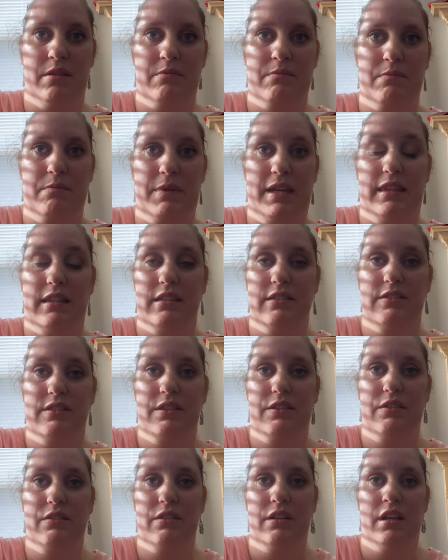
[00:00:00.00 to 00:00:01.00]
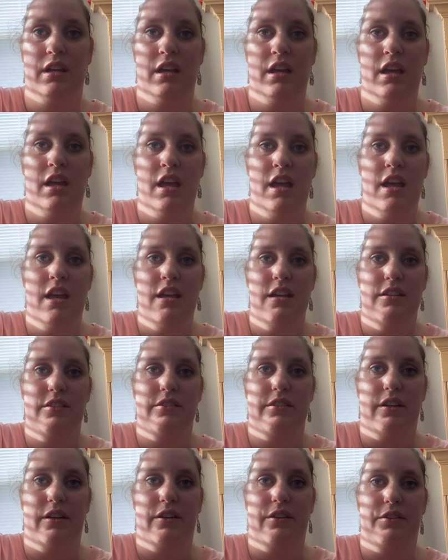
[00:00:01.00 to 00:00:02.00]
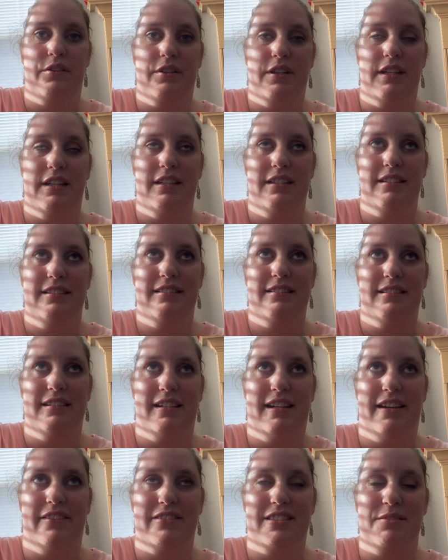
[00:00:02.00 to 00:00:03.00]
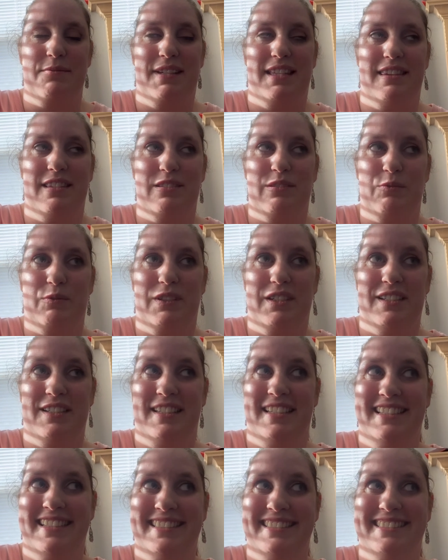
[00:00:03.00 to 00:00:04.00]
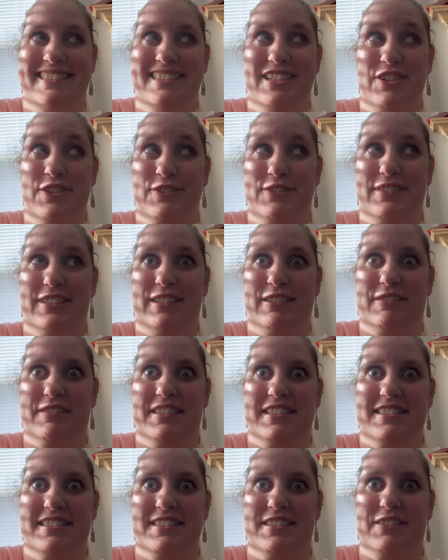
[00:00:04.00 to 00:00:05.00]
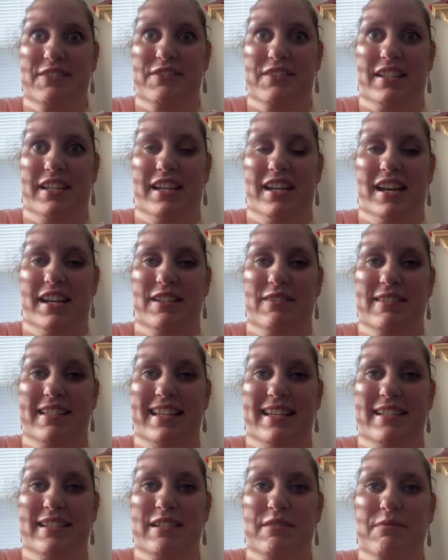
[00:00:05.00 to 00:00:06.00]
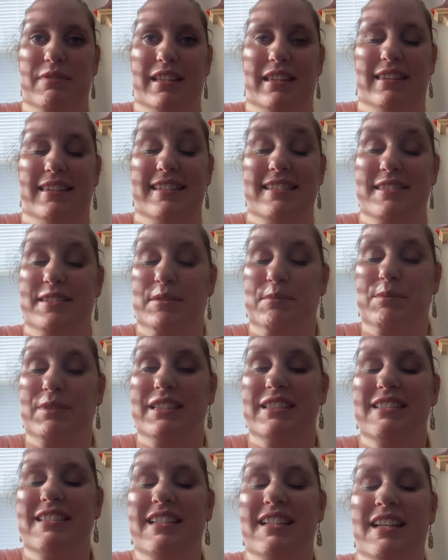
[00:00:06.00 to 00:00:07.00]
bathing suit, so I have to make this work. Hopefully it works, and hopefully I don't get completely sunburned.